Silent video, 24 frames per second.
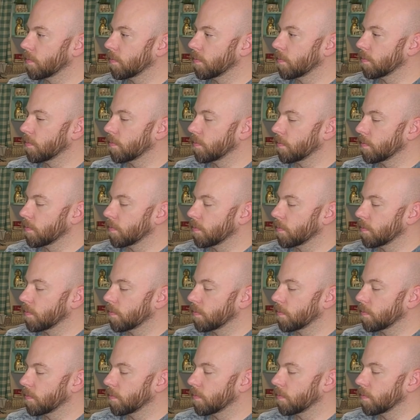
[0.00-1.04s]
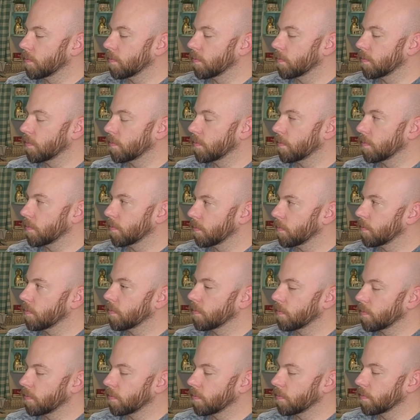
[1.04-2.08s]

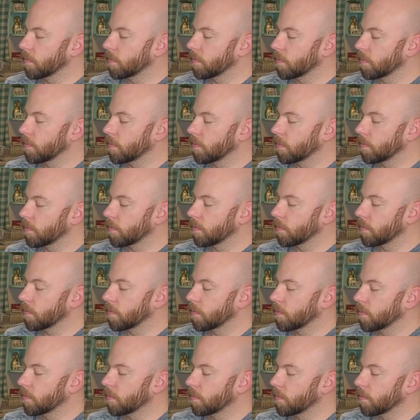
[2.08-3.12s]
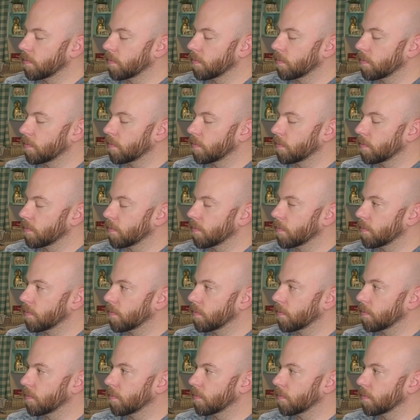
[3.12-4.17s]

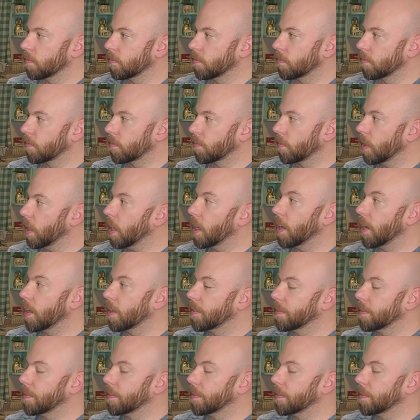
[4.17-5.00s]
[no speech]